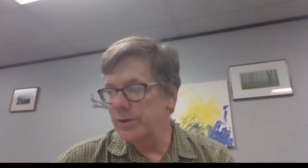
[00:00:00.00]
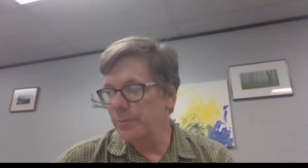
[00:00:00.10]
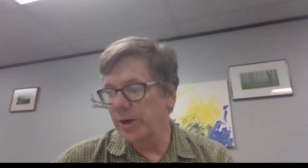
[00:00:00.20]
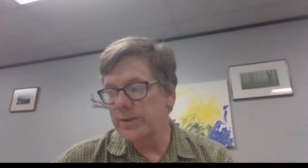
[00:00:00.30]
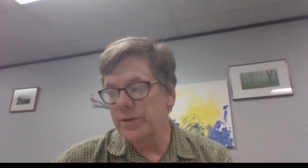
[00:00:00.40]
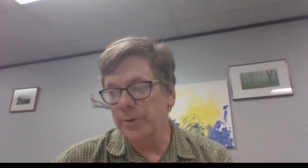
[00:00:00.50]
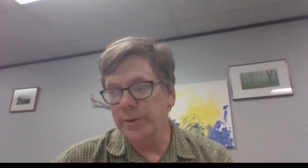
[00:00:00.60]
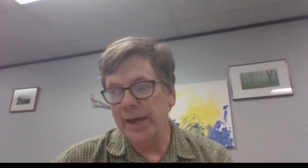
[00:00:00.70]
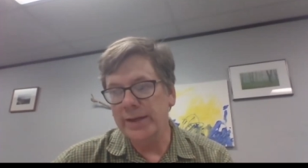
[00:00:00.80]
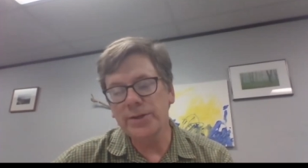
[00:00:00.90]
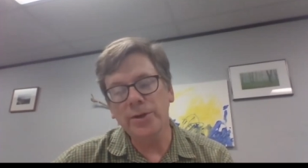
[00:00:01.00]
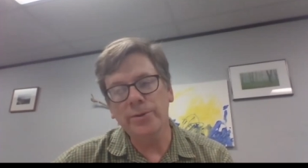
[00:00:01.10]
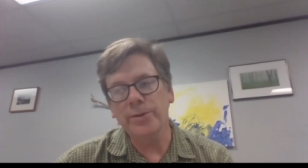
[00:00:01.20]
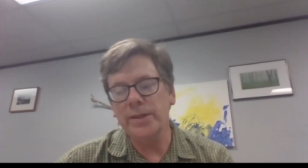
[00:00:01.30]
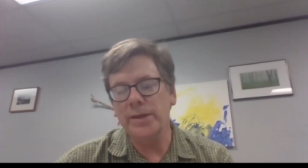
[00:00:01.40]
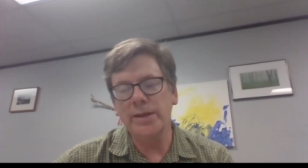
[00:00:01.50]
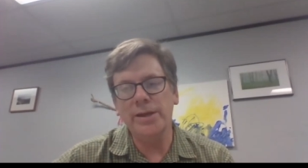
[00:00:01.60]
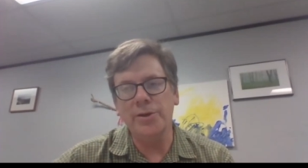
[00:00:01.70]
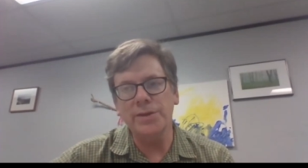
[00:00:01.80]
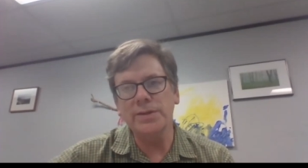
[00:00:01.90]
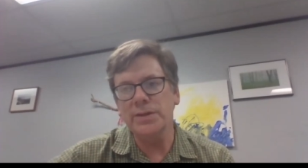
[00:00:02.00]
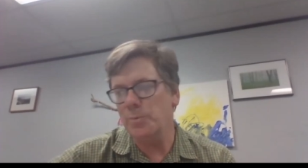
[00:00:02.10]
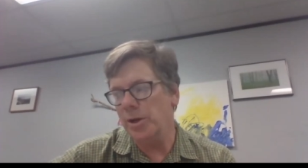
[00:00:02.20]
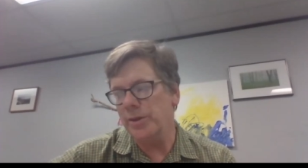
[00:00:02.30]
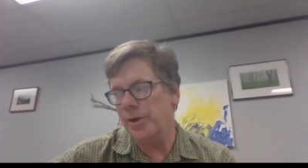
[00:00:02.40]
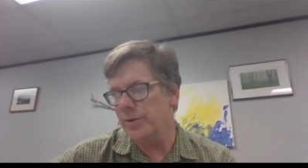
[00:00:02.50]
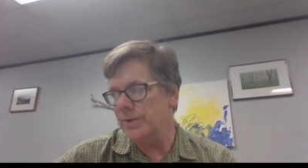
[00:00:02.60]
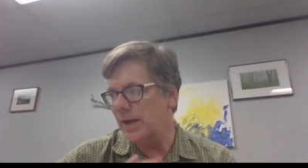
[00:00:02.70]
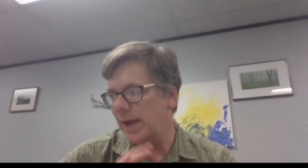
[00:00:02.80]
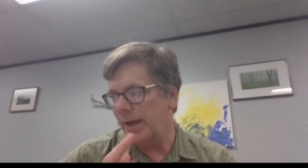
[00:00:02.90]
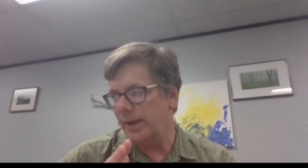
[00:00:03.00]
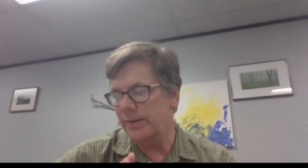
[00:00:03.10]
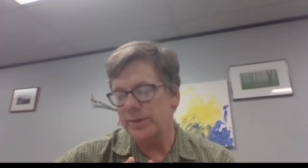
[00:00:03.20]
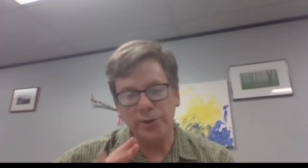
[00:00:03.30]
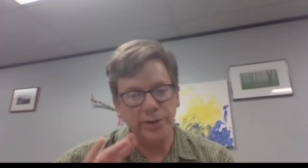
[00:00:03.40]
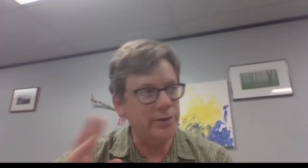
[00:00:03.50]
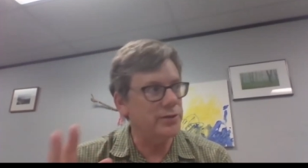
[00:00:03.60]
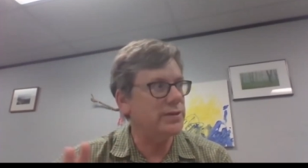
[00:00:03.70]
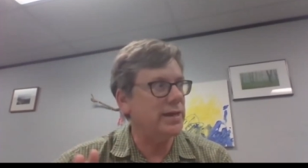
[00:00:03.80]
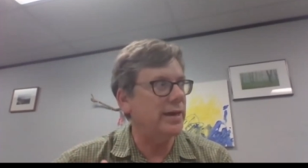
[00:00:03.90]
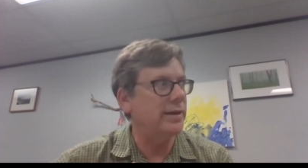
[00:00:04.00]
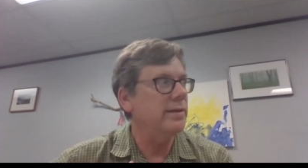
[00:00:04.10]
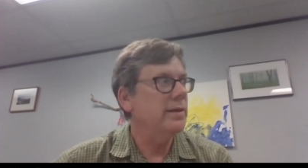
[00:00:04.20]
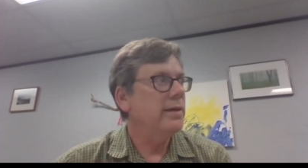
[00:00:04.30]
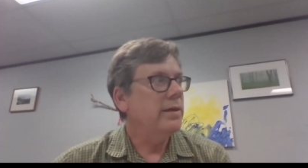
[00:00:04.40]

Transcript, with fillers: are brainstorming that. So you know, this is one of those, and I totally understand